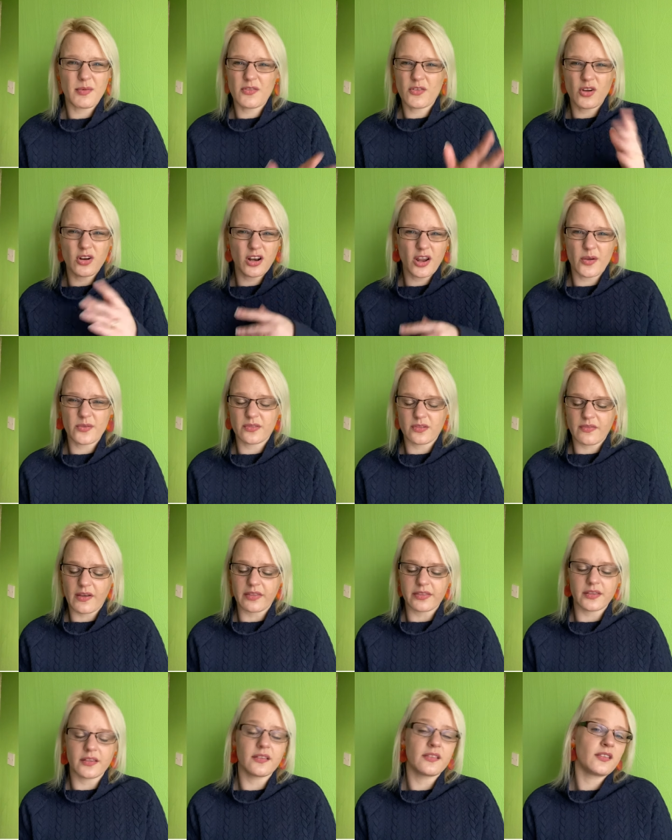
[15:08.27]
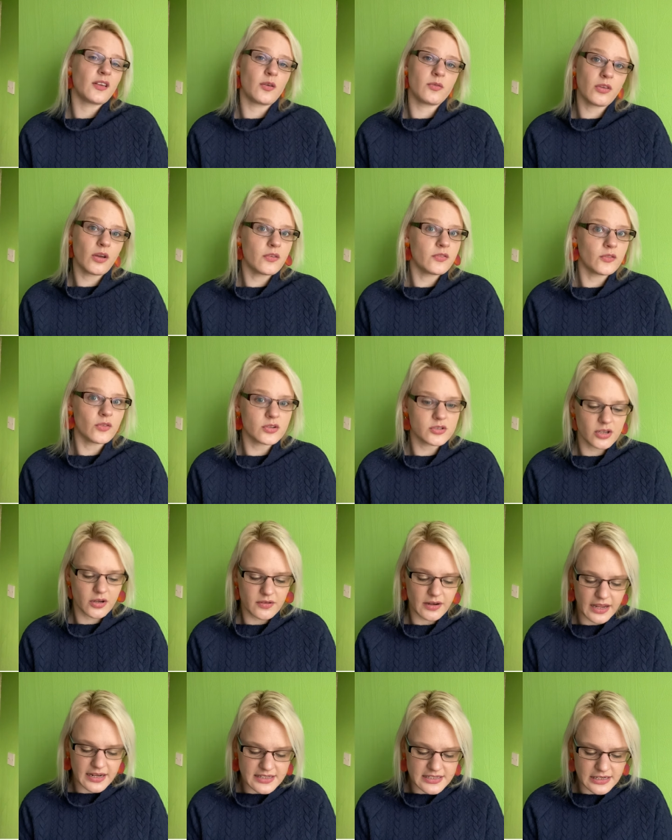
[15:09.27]
I've got loads of others, so those got
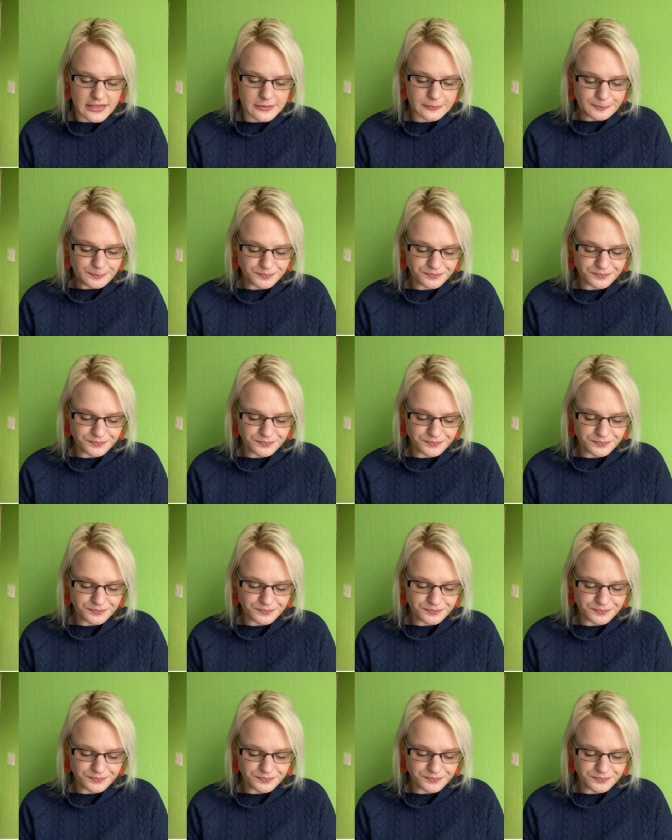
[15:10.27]
donated.